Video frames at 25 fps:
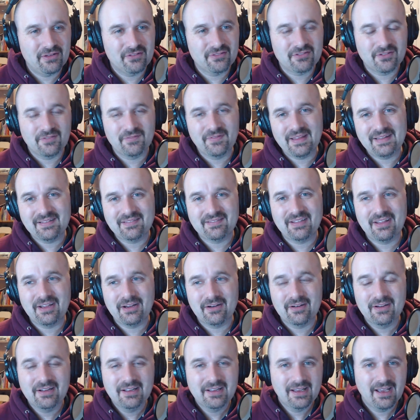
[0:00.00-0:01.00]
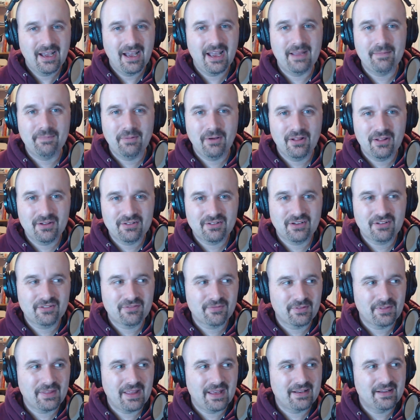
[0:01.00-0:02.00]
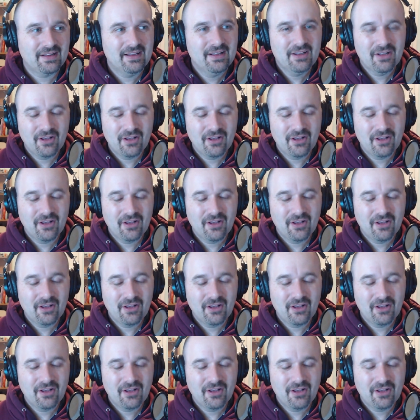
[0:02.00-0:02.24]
So if that's there, I apologize for that.